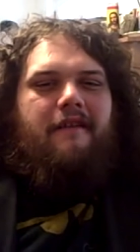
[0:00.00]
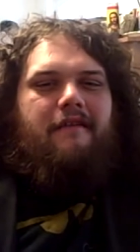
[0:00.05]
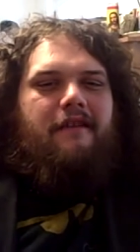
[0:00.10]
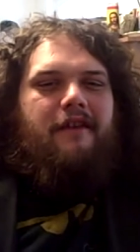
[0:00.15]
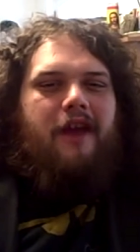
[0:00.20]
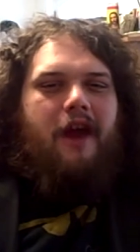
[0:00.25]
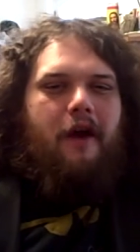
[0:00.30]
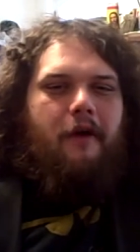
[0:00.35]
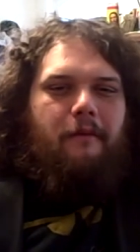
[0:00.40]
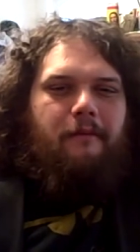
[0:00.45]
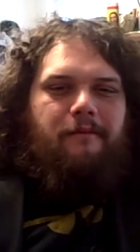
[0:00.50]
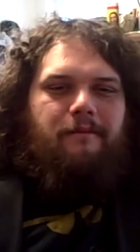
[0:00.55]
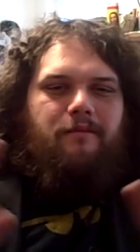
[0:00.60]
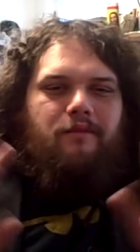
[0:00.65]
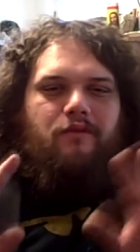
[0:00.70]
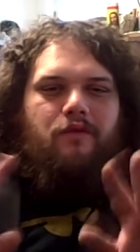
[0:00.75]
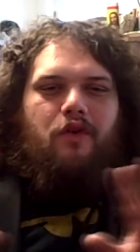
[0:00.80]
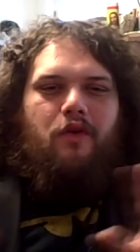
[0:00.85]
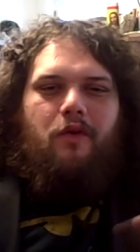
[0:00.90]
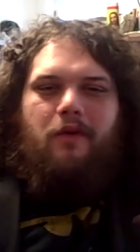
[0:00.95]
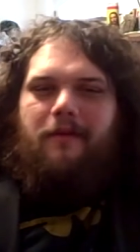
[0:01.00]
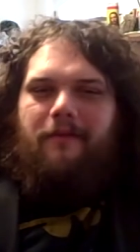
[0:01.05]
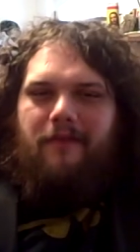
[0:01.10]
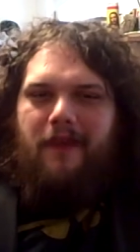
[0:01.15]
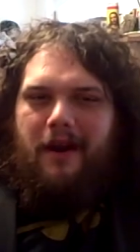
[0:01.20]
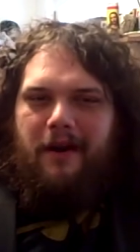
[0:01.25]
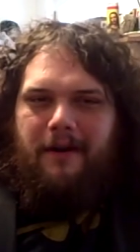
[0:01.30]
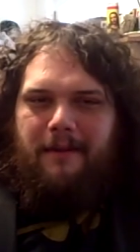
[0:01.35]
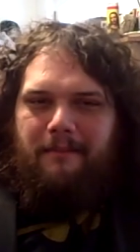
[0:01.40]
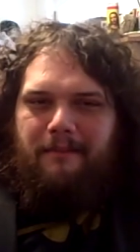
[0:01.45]
you know, doing
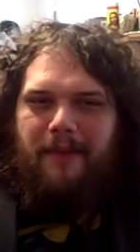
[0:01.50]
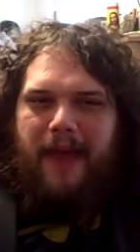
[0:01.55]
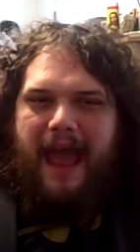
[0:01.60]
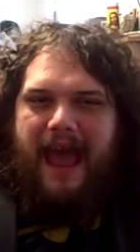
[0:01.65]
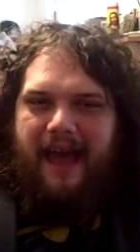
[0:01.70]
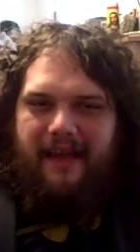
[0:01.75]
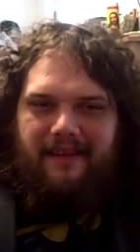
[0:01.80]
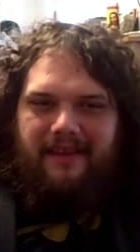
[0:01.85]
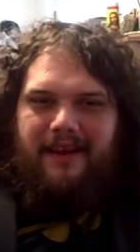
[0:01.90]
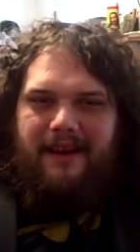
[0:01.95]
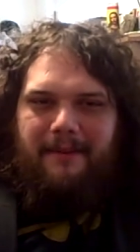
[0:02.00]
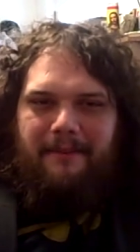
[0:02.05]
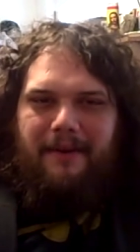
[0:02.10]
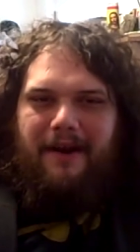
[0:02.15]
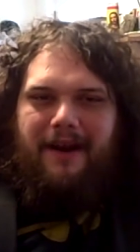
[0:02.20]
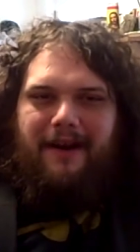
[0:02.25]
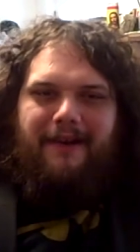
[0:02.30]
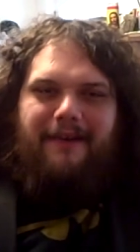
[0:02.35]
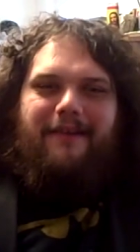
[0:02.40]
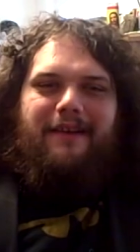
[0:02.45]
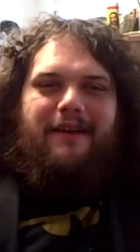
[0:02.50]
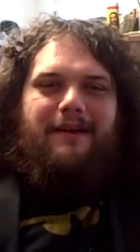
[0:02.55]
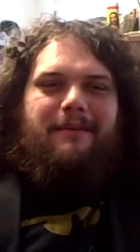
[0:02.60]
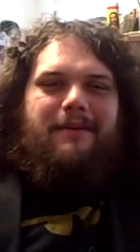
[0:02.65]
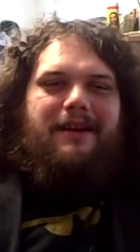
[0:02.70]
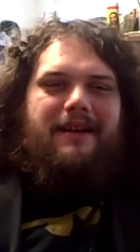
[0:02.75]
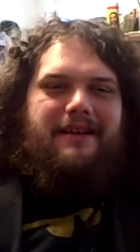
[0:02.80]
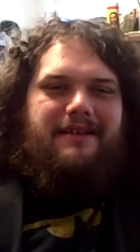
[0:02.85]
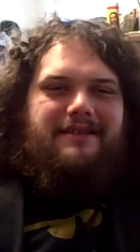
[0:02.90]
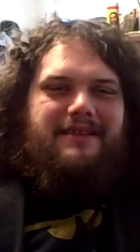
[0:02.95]
very badly, apparently,
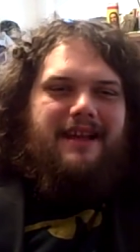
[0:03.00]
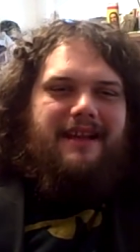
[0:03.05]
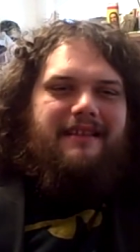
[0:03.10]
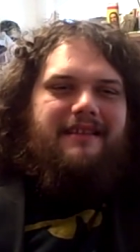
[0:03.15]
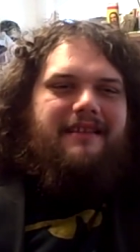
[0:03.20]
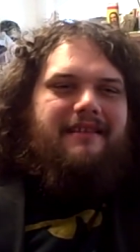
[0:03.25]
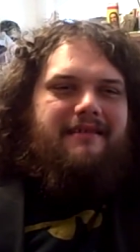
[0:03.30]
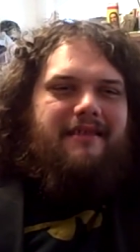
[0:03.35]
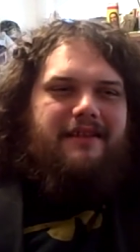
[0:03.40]
because, like,